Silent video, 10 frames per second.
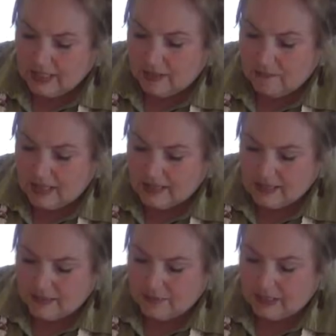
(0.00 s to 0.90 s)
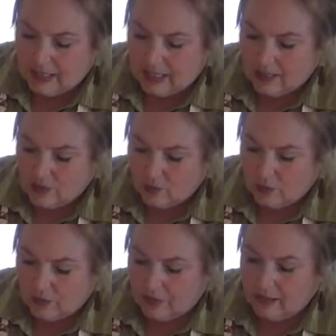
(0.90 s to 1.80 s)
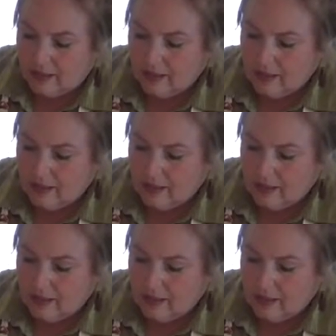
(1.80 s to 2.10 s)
to get messy, but again, it's worth it.